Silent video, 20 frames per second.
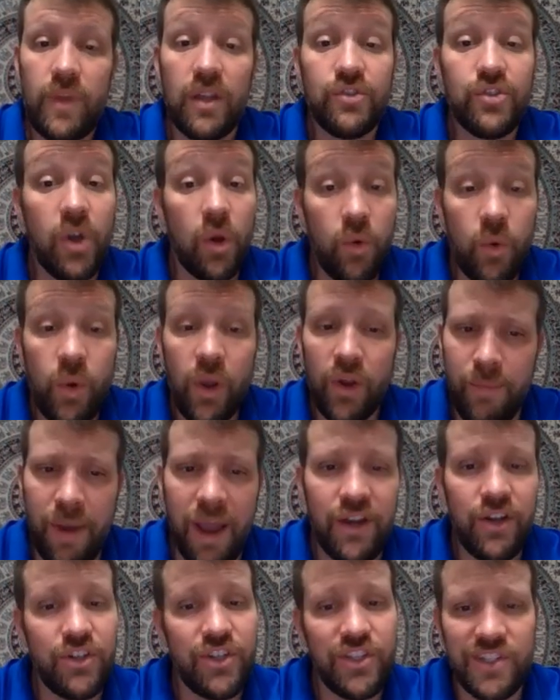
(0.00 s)
So quick
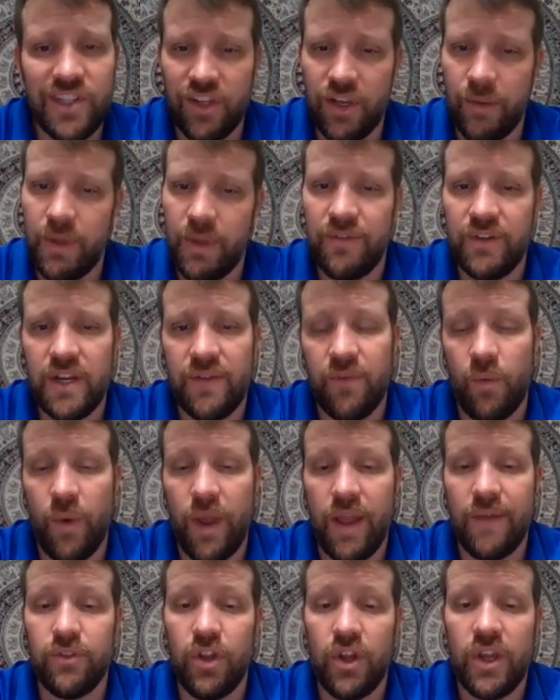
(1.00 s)
reminder, just a little bit of a different
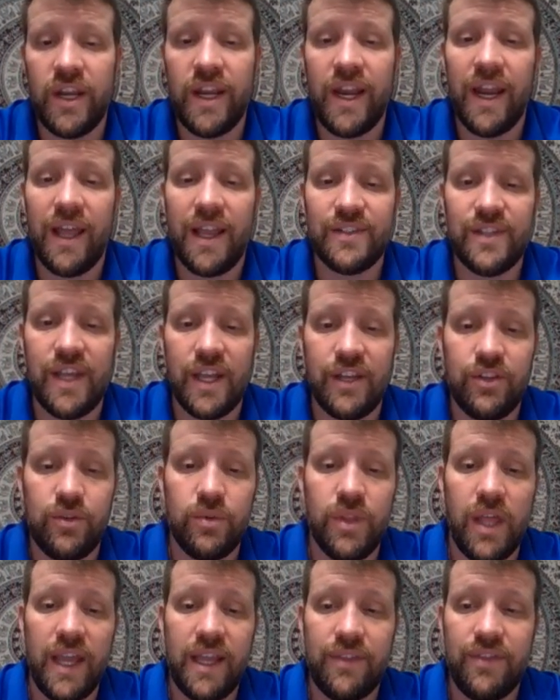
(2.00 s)
way of looking at it, because I do
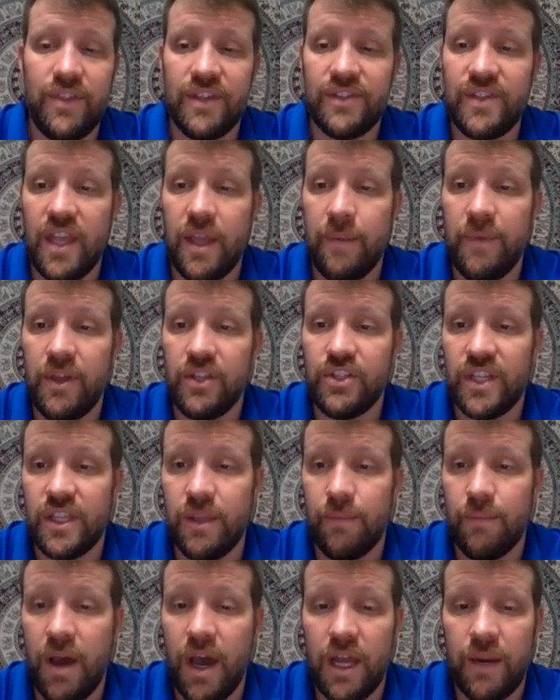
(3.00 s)
like this image at
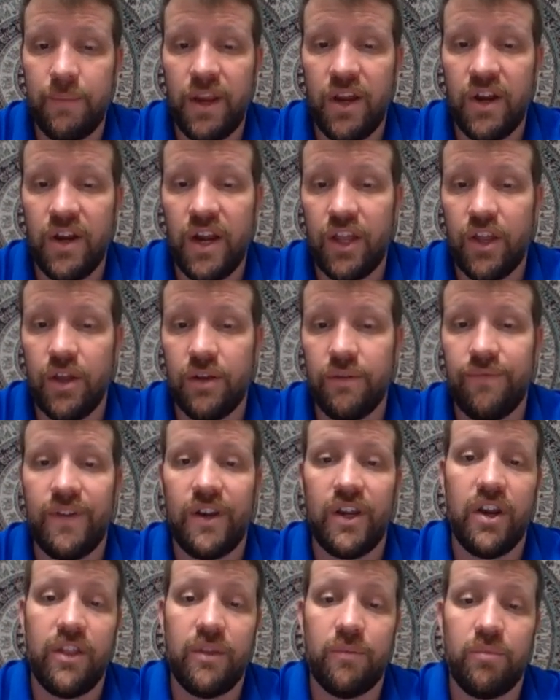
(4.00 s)
the bottom here and I couldn't
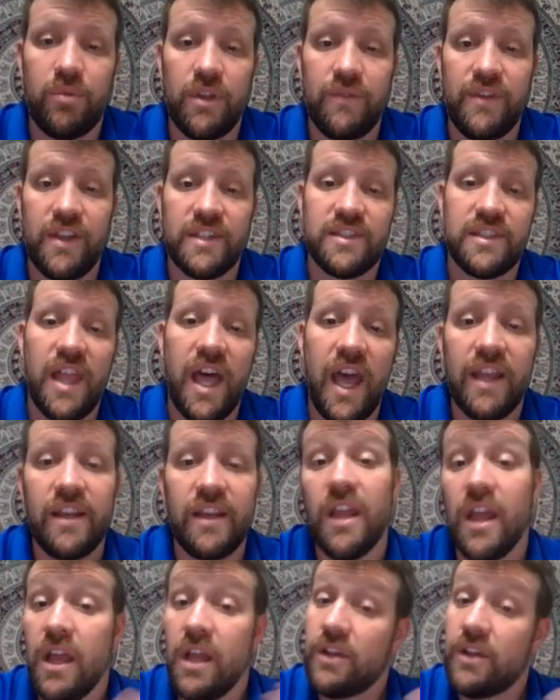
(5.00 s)
fit it on the previous slide.